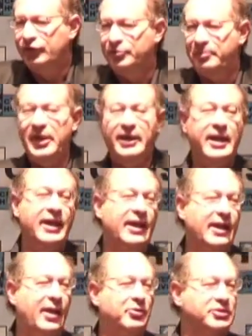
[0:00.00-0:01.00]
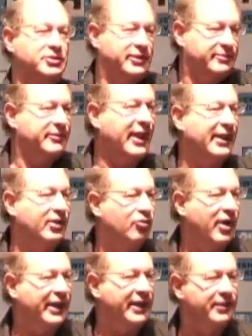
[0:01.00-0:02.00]
speaking and I was getting
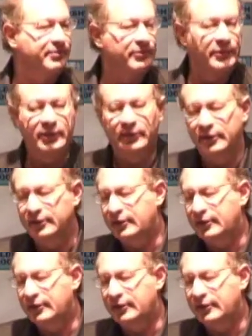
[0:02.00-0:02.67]
ready to